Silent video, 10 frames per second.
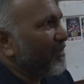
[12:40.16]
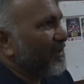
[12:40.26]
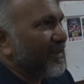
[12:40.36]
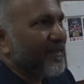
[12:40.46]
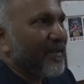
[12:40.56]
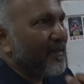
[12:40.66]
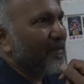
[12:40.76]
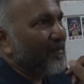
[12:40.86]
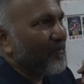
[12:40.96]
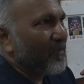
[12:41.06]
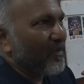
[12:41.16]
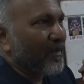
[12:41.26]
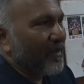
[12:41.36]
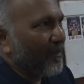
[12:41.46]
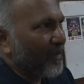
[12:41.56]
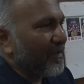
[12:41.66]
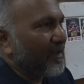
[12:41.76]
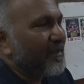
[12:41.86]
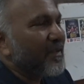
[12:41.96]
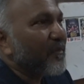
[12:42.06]
Nixon
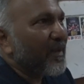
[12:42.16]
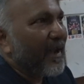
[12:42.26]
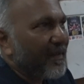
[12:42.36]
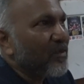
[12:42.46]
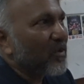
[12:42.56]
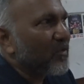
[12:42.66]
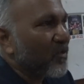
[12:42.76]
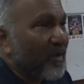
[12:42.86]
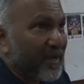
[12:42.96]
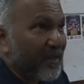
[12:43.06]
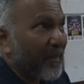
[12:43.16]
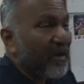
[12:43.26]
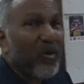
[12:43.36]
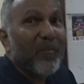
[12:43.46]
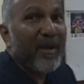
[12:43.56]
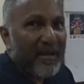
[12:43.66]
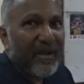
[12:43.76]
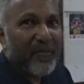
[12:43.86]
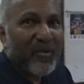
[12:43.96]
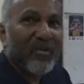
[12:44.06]
had his also another band called Metal
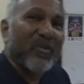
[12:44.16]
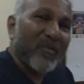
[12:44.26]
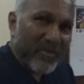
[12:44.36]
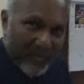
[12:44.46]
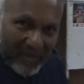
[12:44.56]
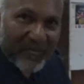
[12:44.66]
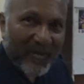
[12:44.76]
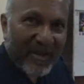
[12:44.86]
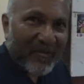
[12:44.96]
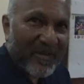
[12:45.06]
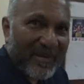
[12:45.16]
Embryo, so we used to play for that one.